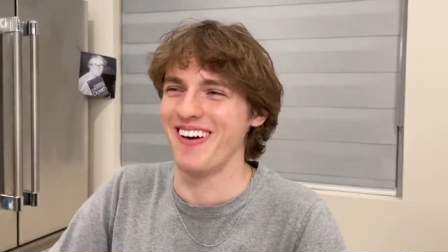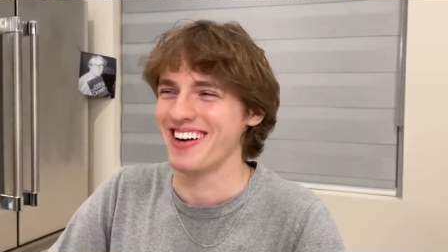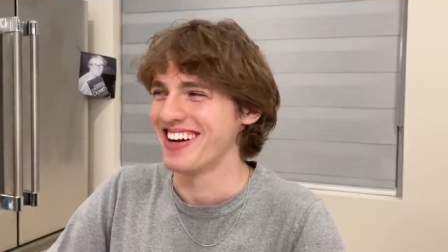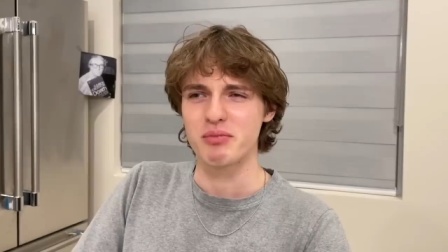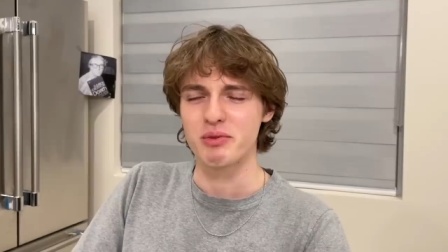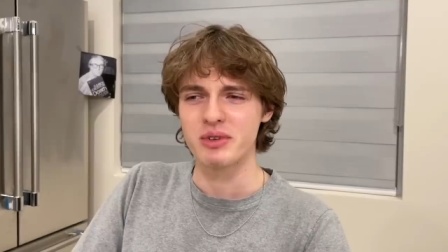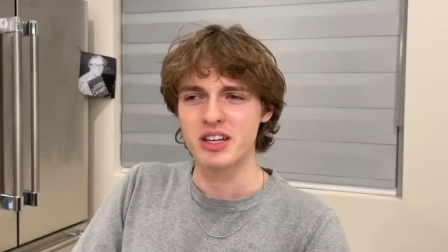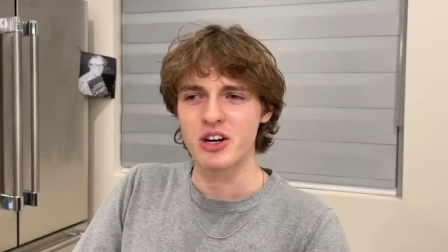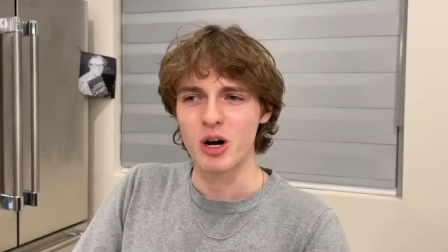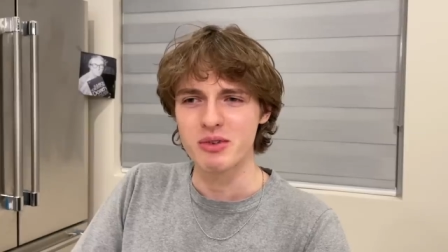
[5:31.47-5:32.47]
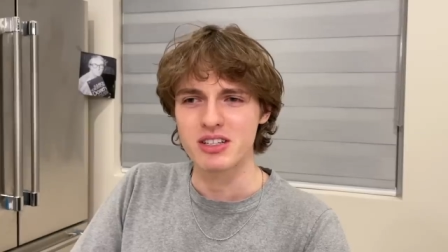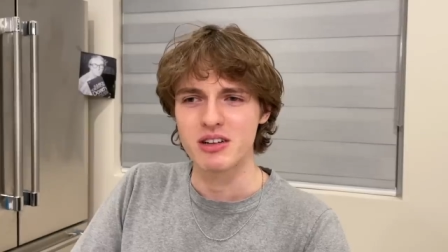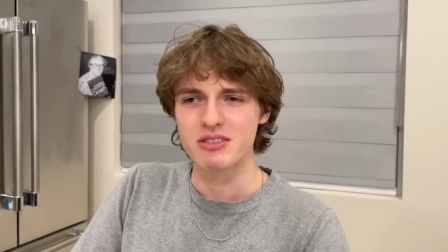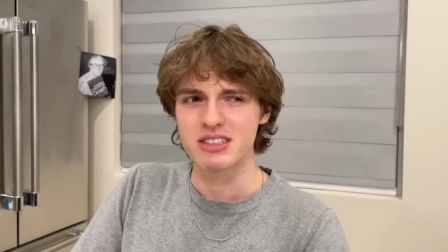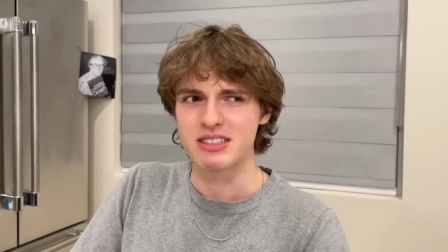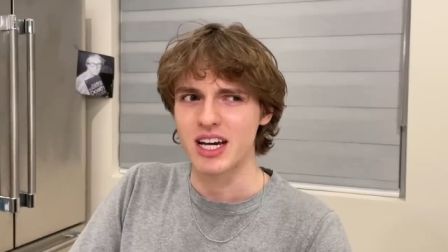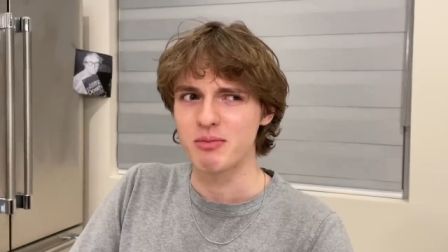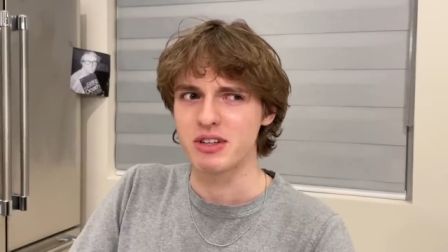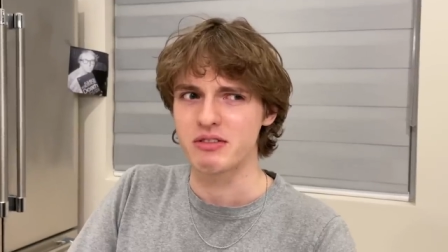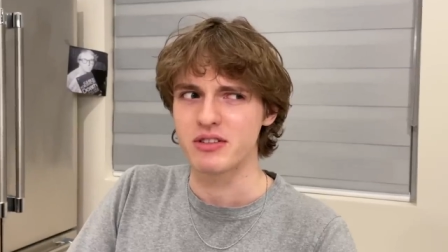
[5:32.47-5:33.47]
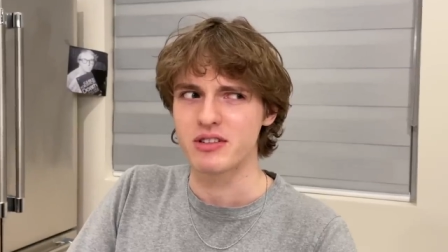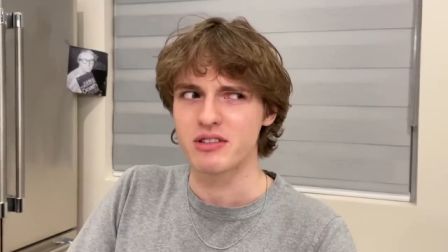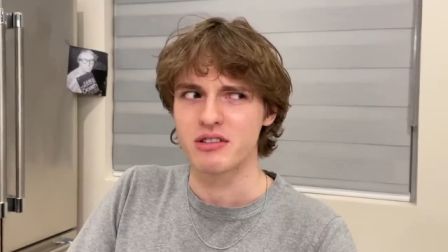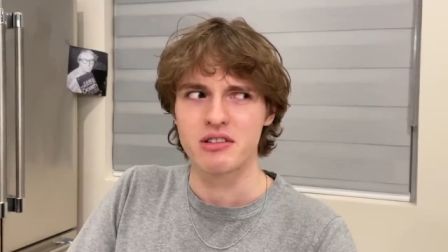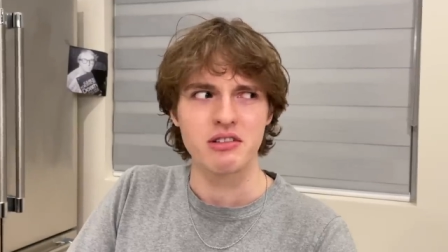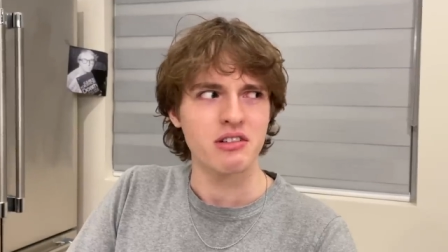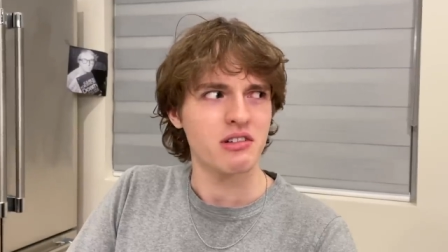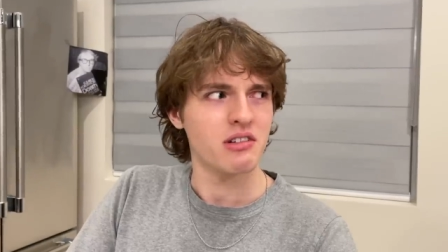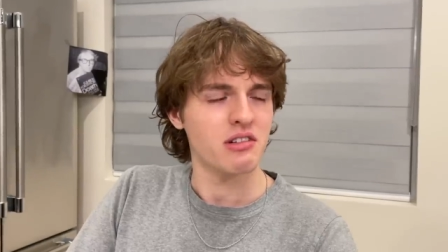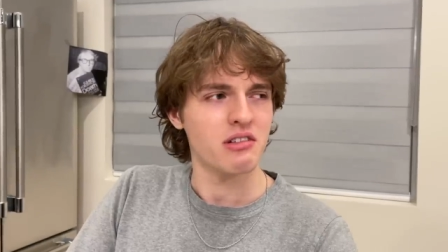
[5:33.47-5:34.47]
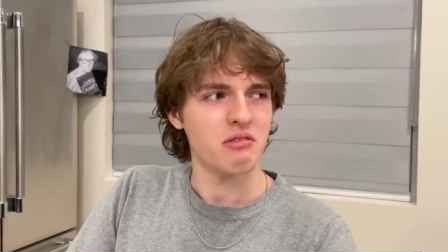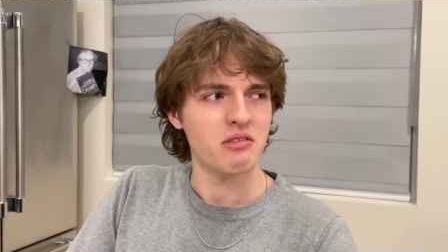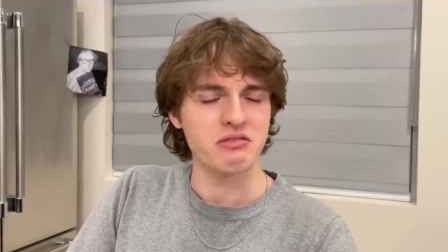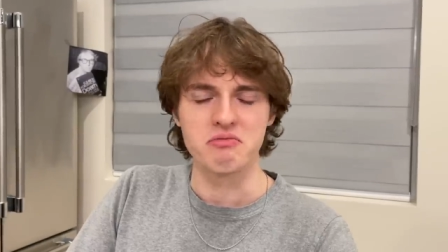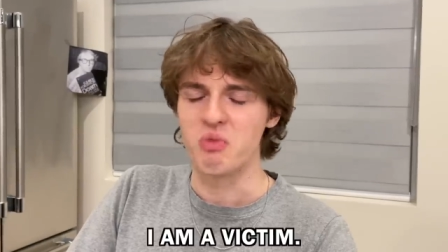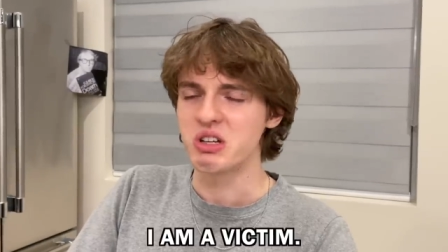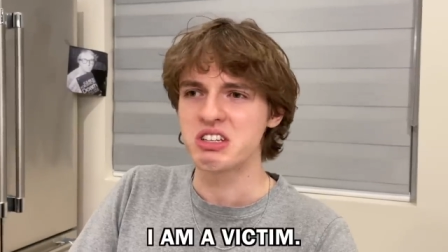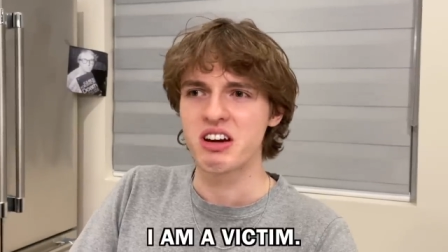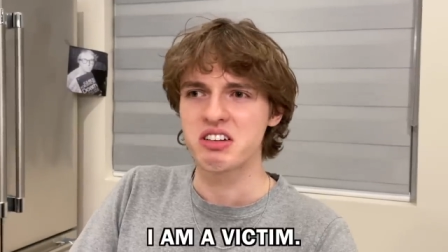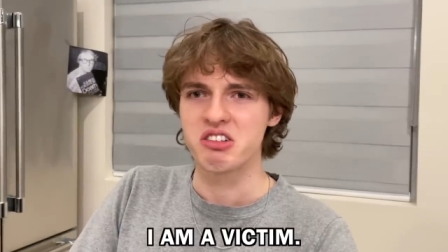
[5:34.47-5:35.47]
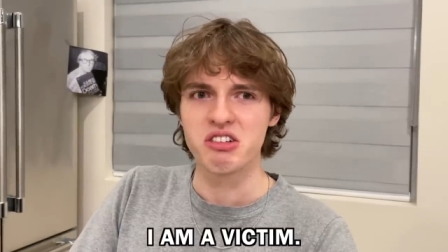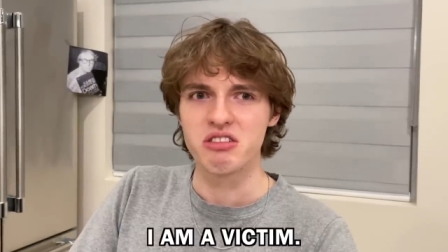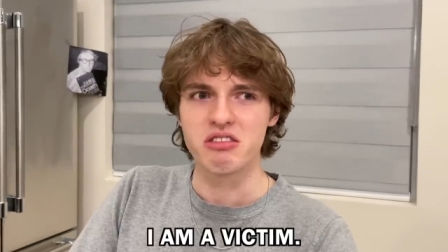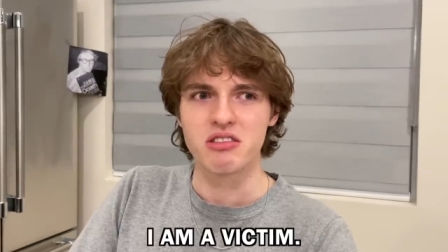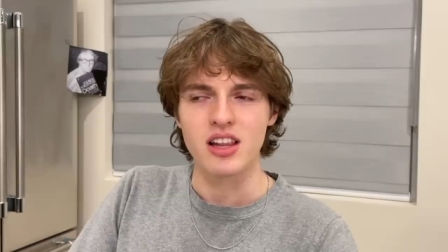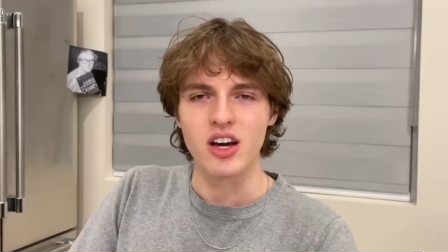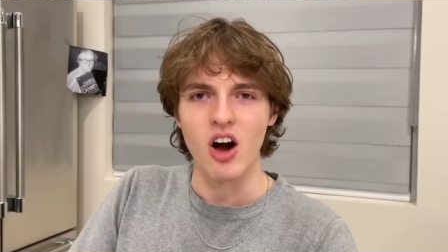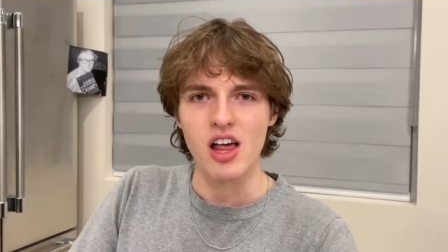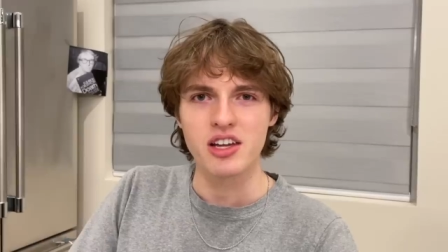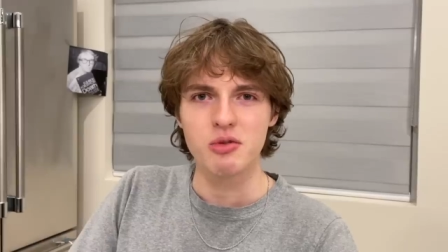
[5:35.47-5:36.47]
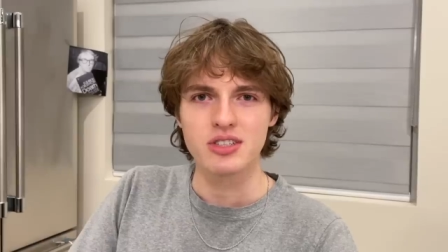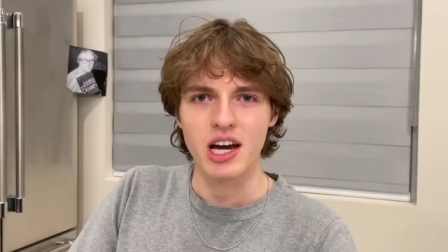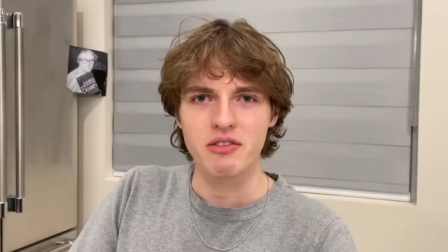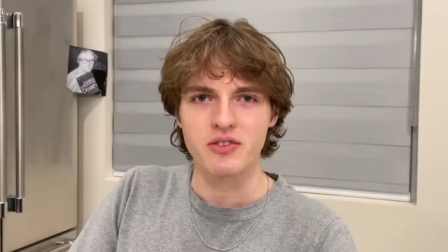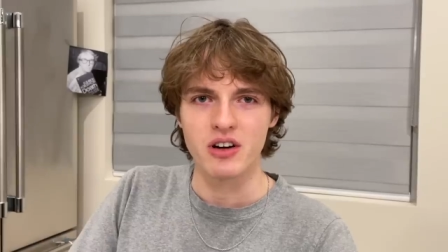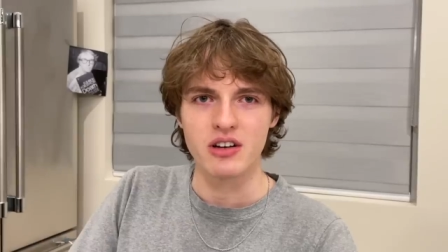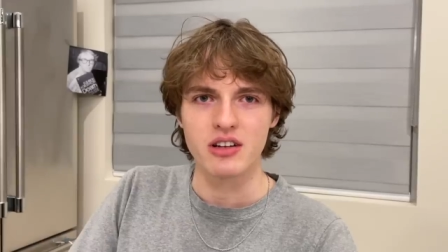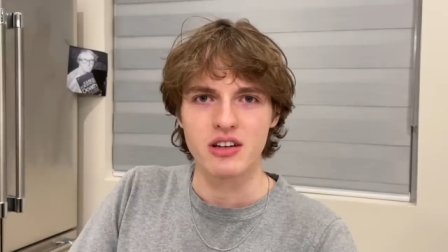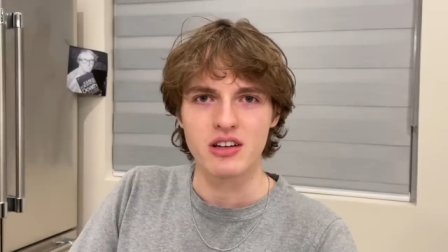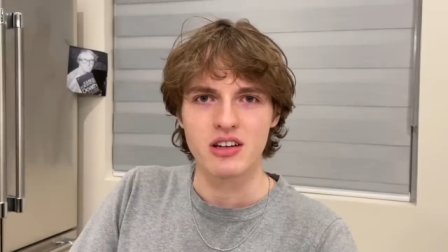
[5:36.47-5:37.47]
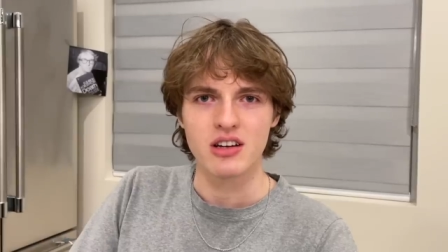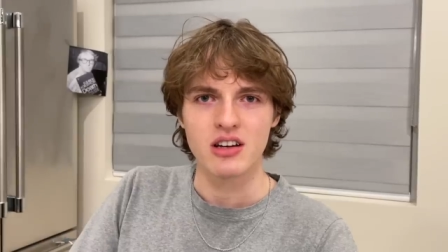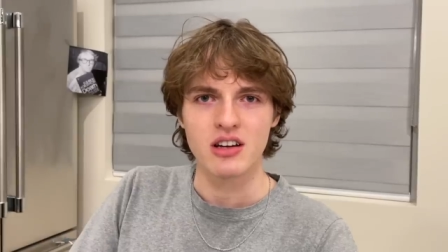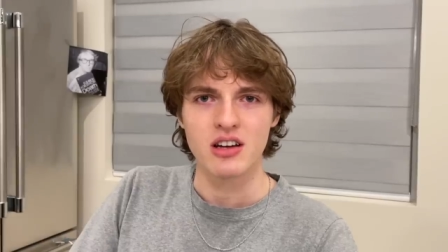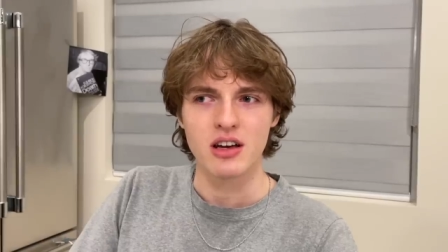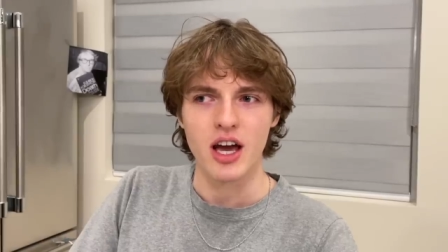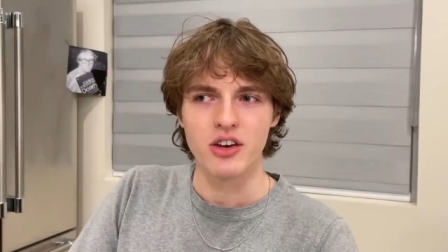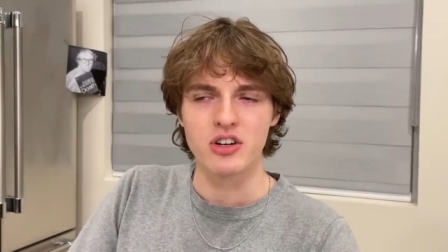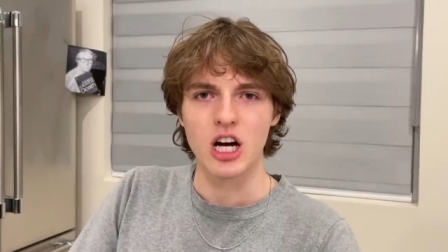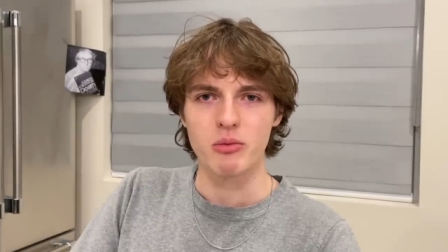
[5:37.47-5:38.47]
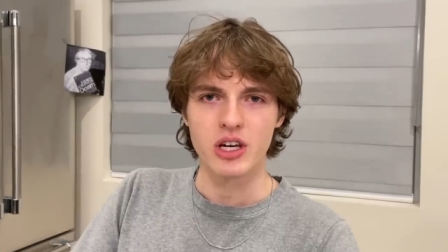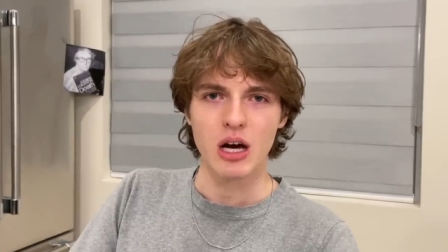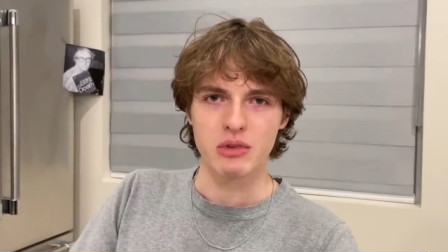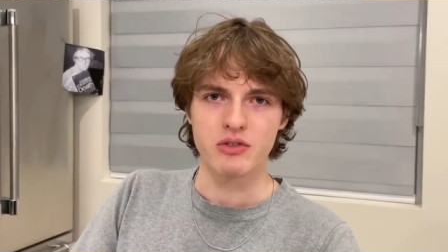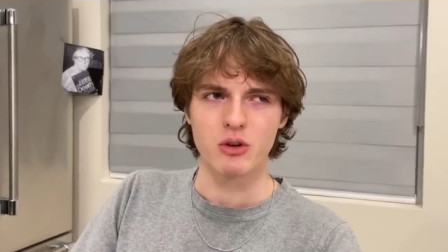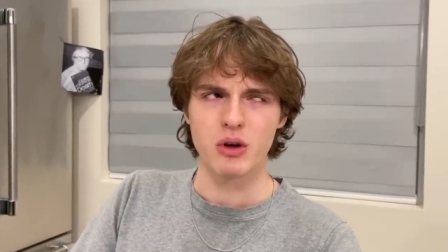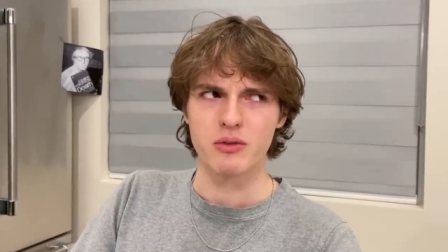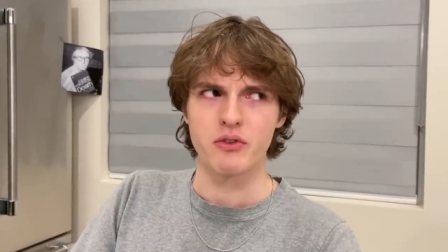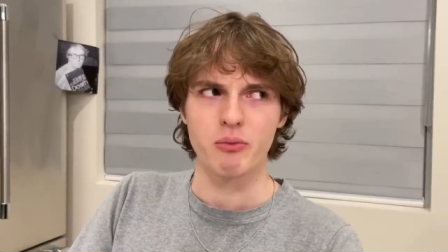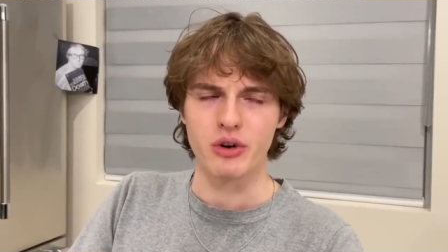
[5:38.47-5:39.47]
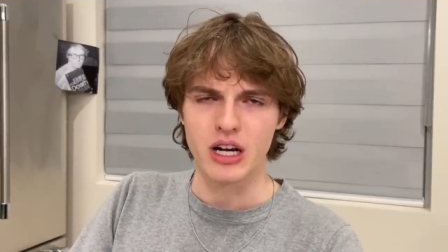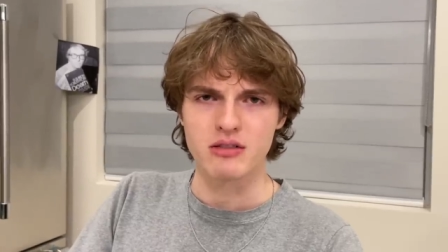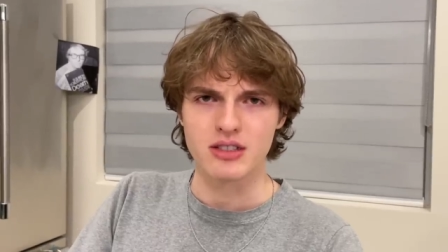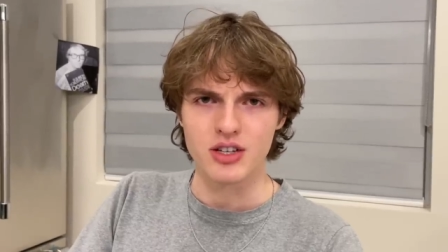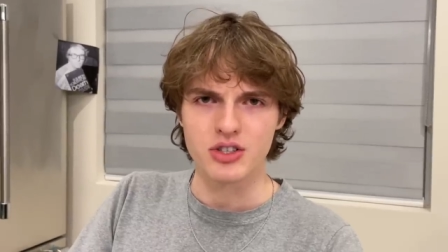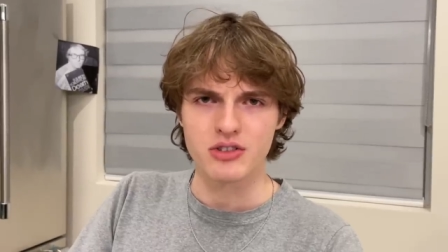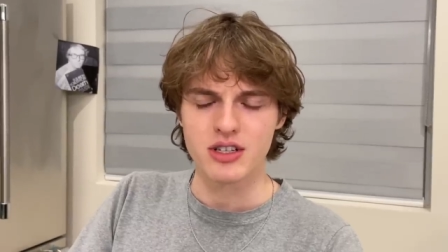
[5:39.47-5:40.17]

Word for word: wrong. But when they commented, I was like, damn, like, what did I do? Like, all I did was have fun. And you're coming at me for, for pronunciation right